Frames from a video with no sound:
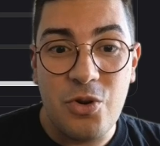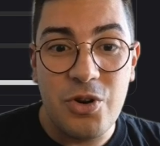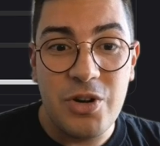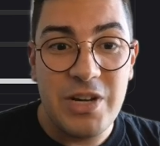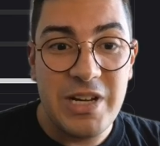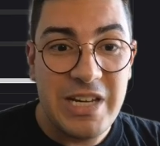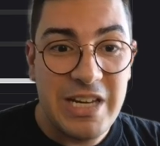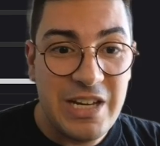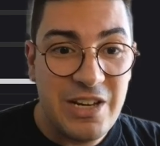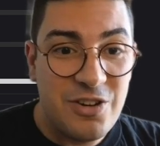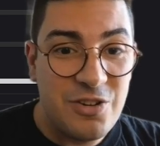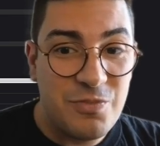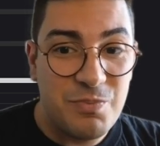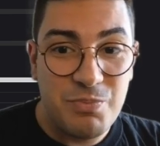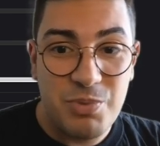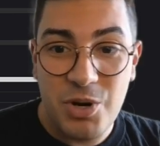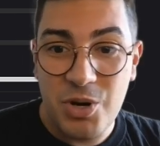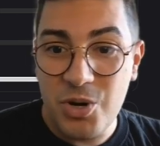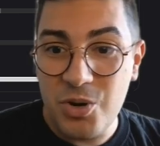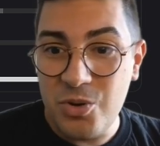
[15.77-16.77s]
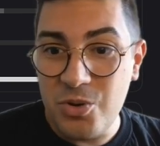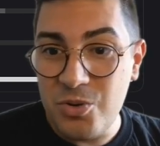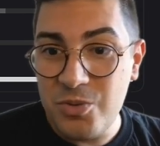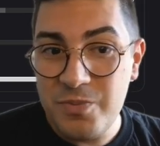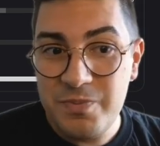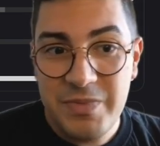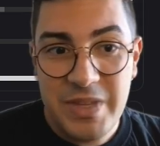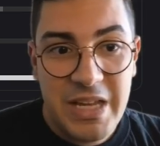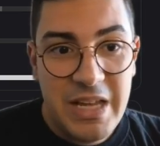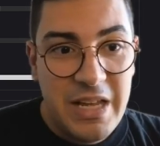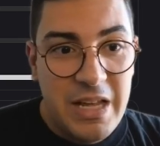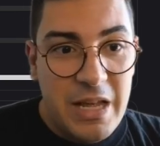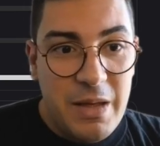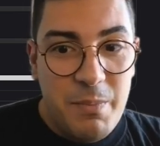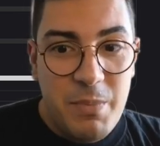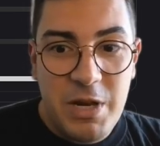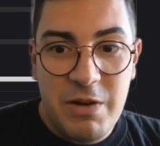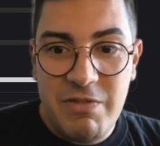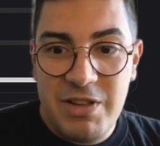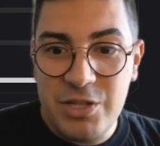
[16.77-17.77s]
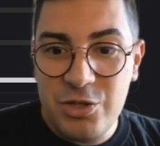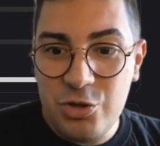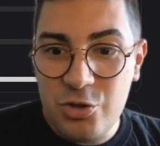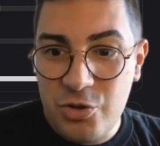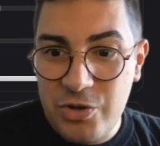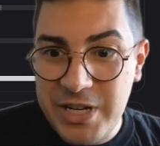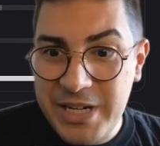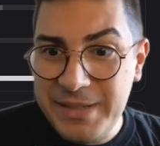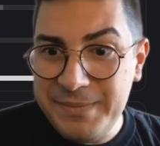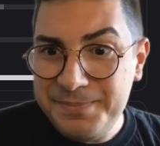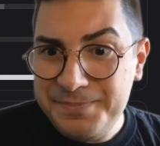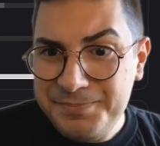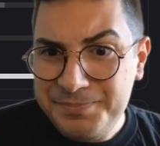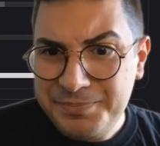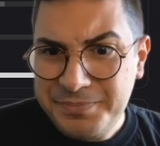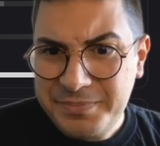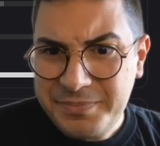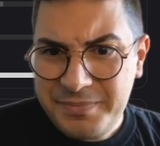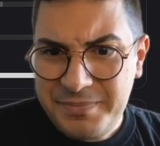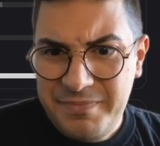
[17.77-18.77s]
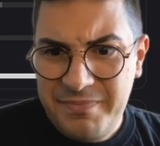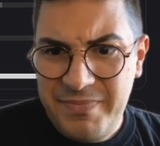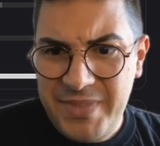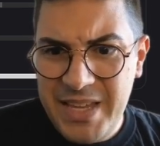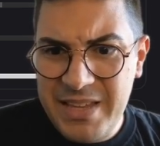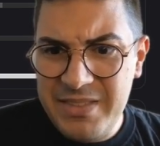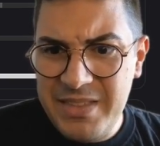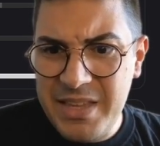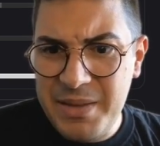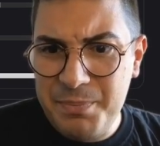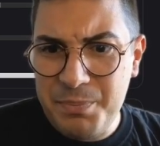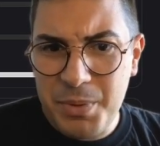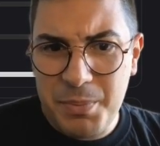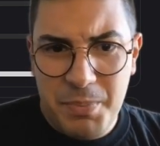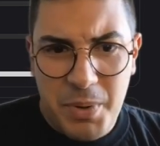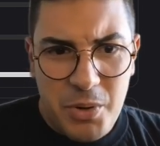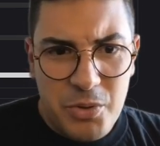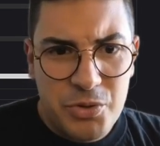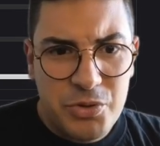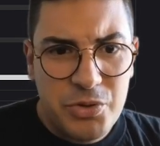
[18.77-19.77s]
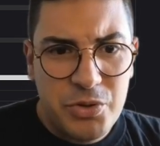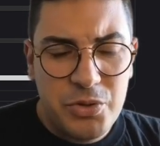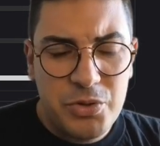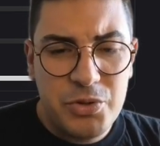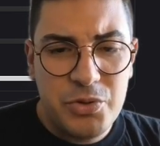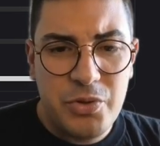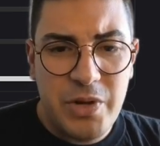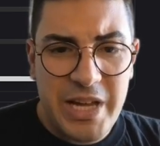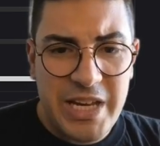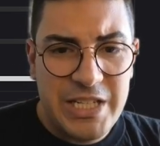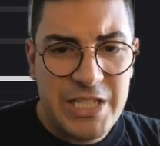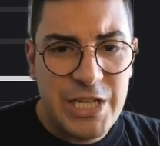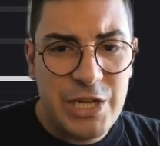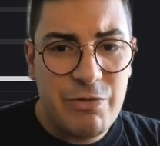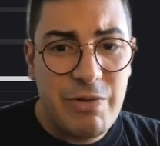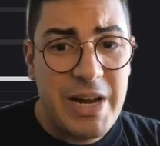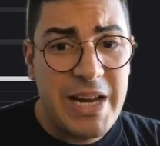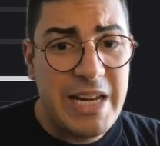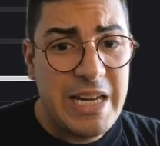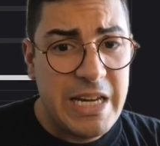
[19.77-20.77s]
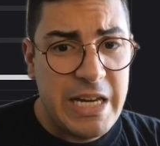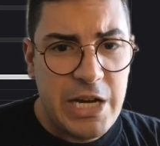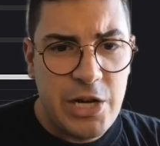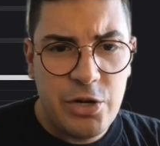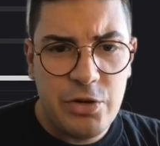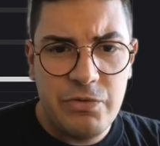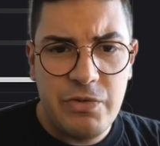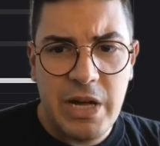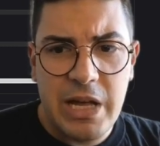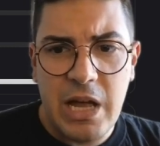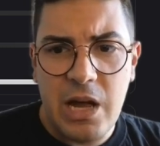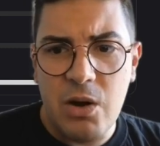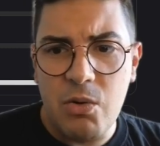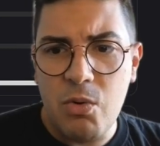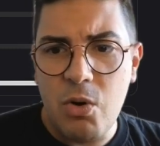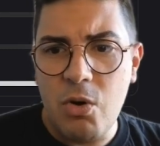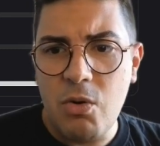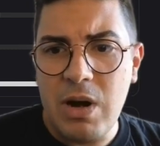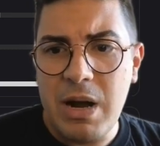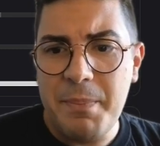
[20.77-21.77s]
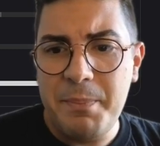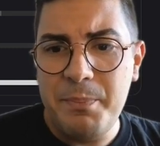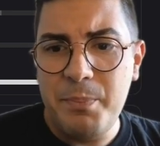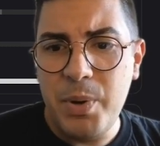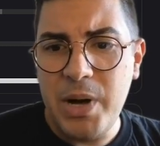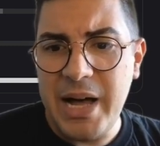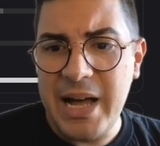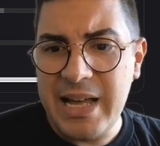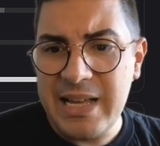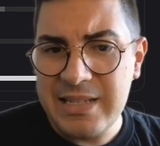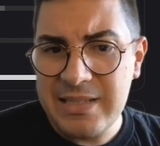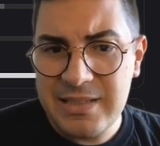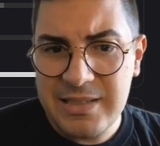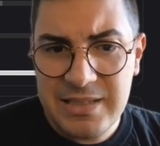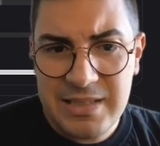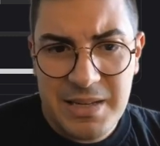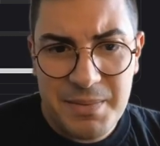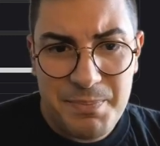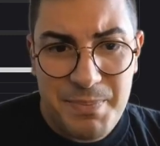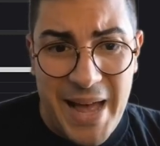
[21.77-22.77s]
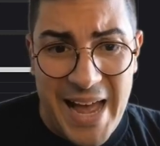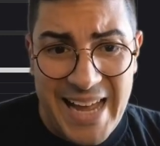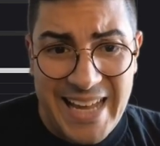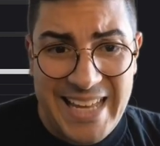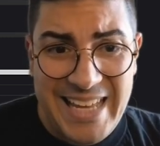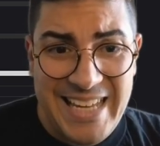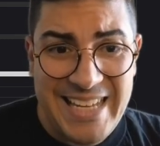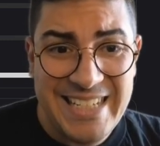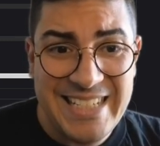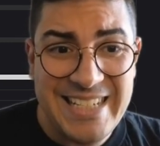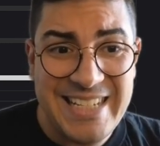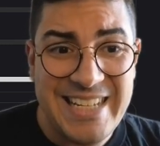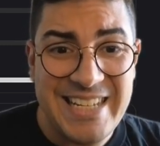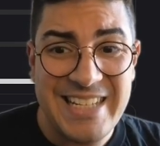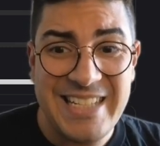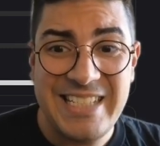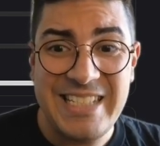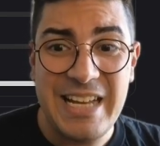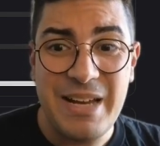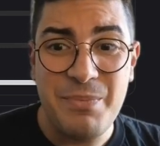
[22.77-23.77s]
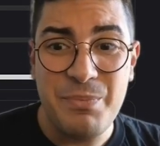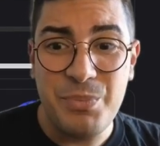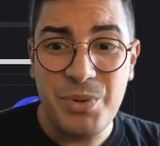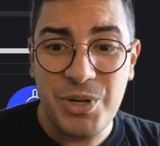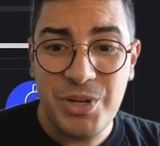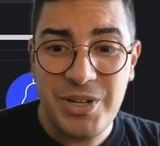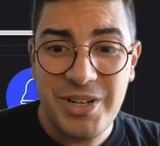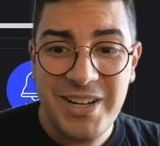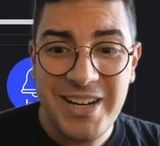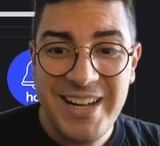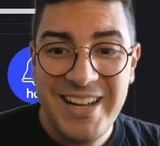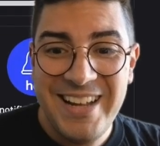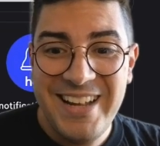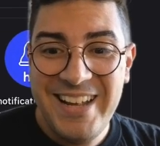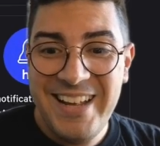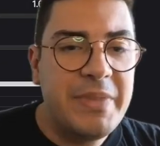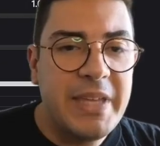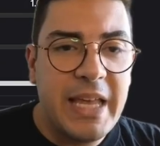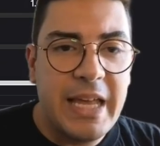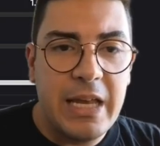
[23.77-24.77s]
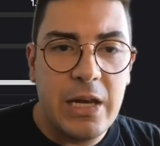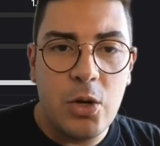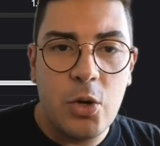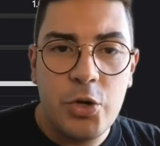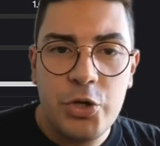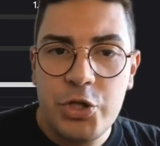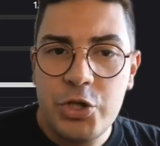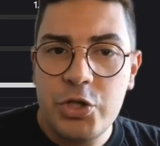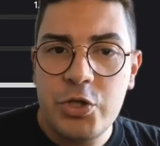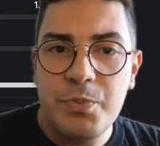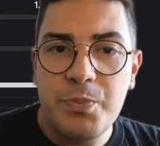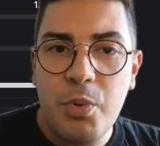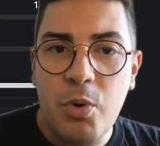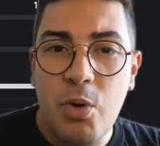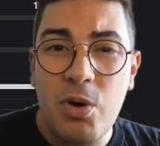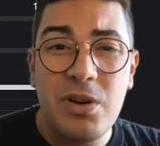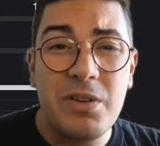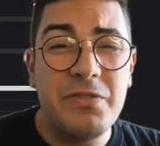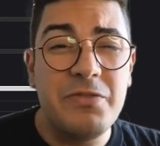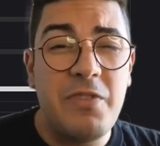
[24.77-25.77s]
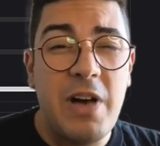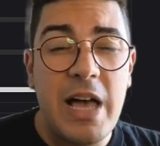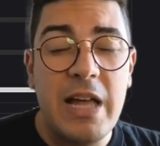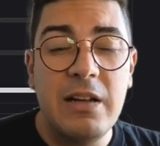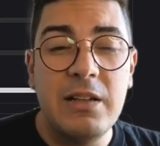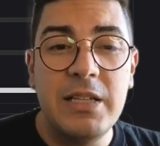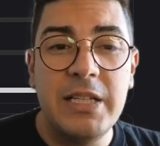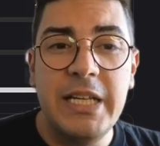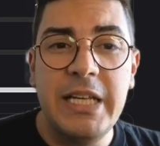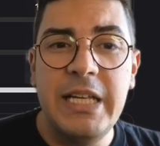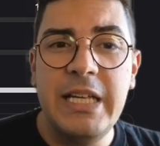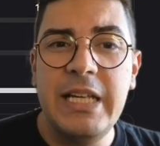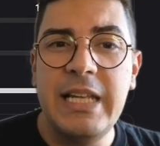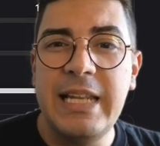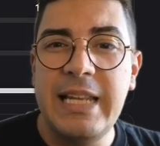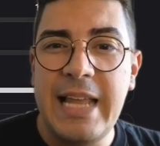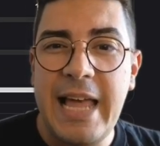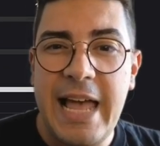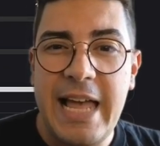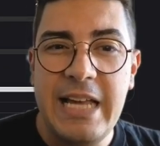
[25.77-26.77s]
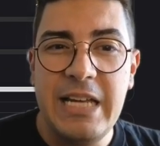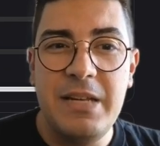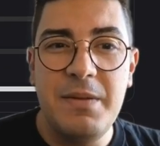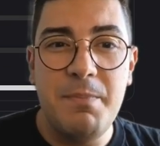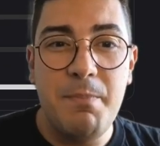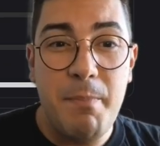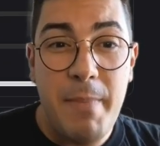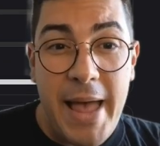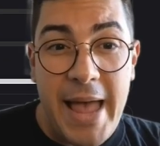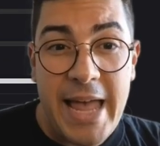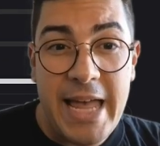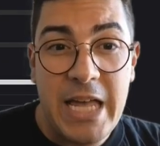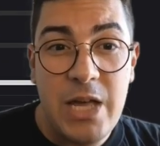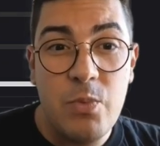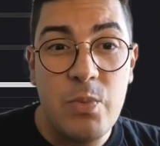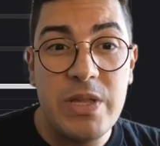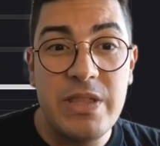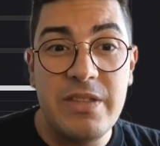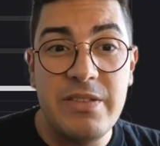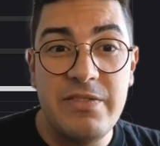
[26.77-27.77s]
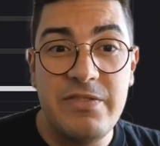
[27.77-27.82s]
Near protocol. Bit of history. The proposal to integrate Near via Aurora passed back in December. It launched support finally late May when the